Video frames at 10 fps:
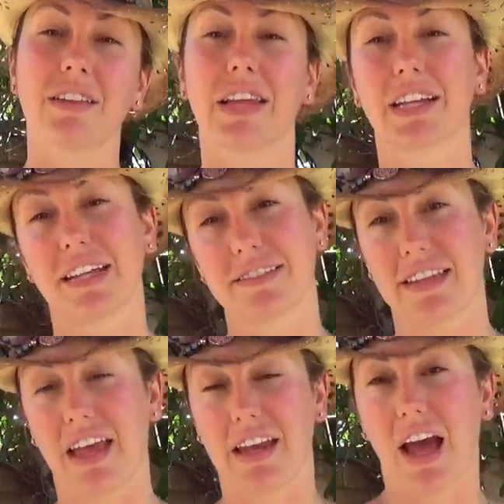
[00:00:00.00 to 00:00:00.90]
Like I
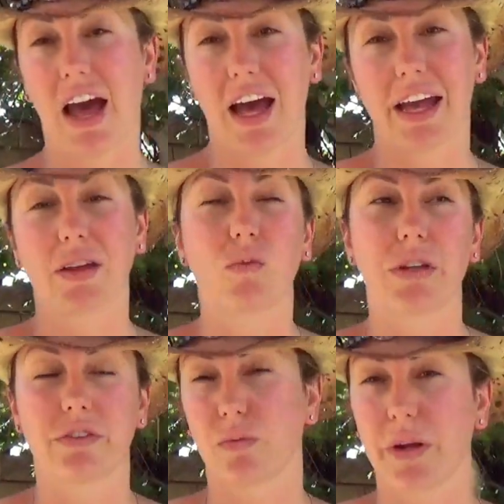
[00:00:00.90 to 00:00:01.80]
said, I
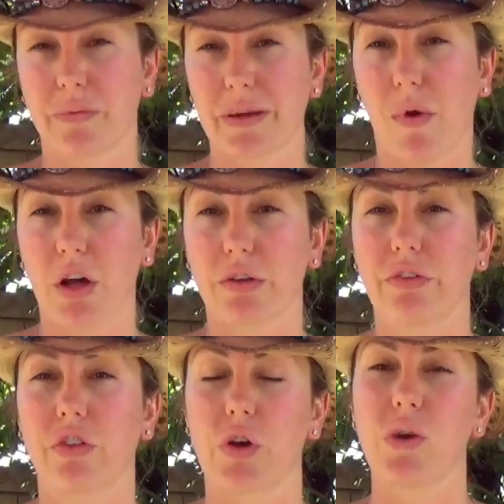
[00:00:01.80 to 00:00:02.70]
was a runway model,
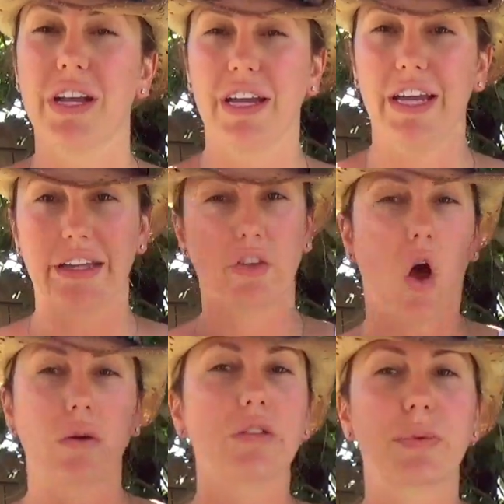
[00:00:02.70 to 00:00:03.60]
so it's
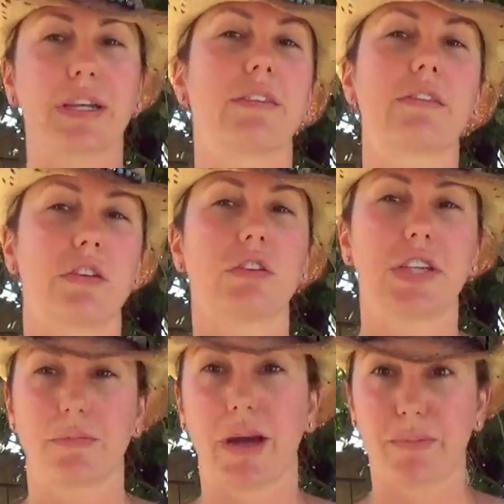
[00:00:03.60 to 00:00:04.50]
always been instilled
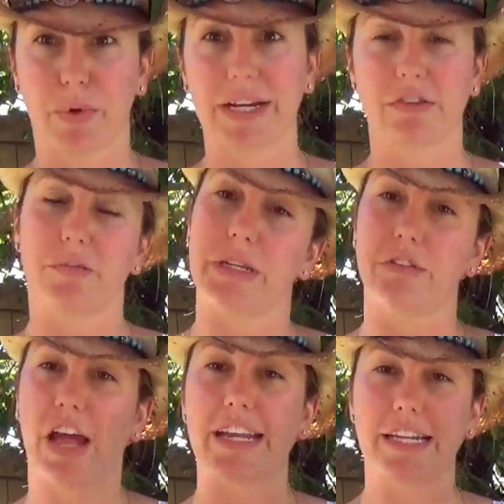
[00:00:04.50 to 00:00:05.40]
in my brain to be
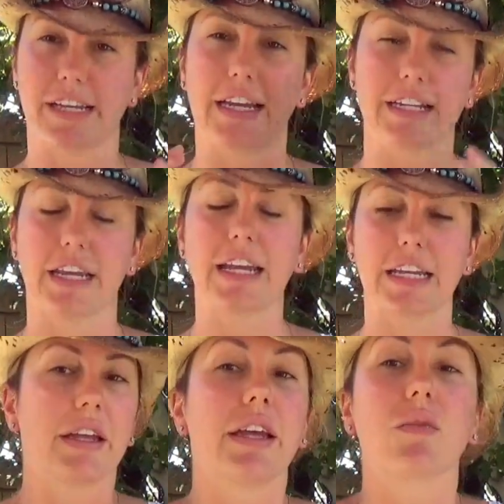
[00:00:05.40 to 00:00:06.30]
tiny, tiny,
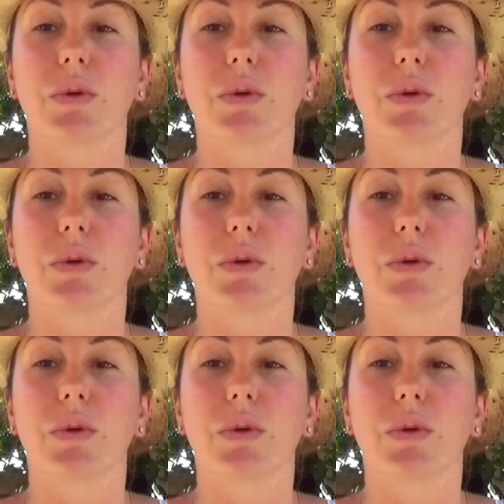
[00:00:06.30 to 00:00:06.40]
tiny.